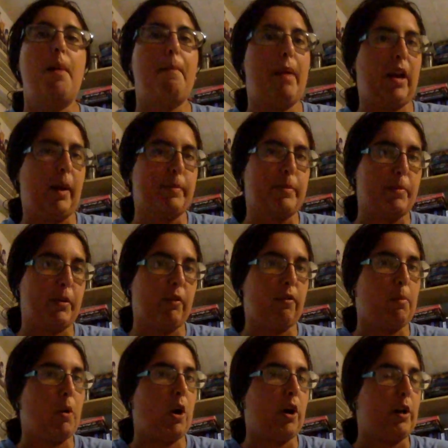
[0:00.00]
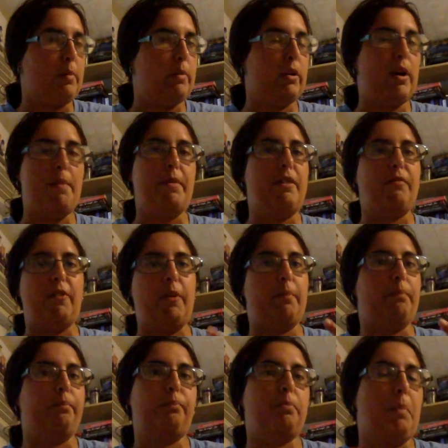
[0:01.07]
pick up something from Audible, I mean,
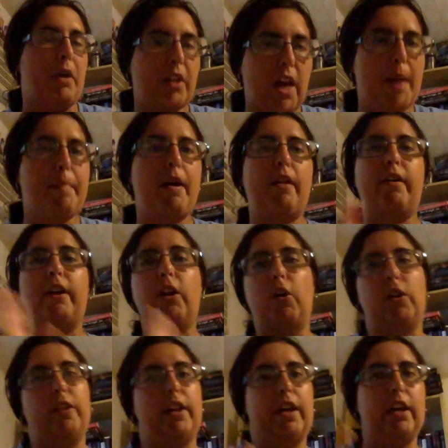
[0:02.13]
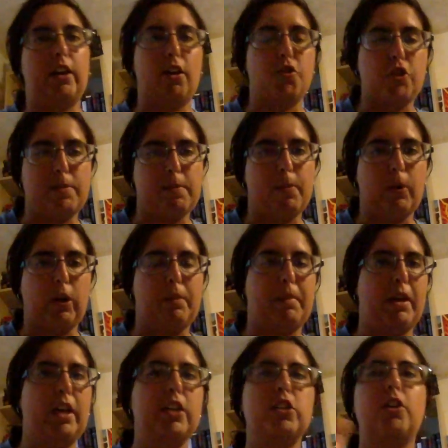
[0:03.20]
from my library or, like, a cheaper book on my
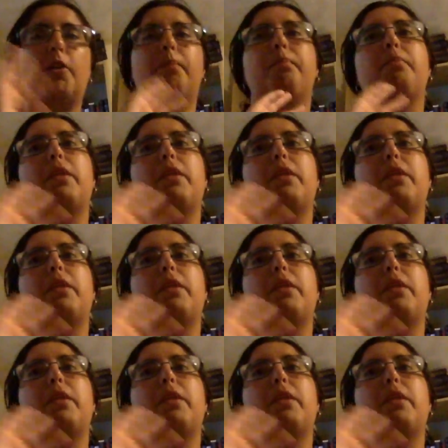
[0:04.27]
Kindle.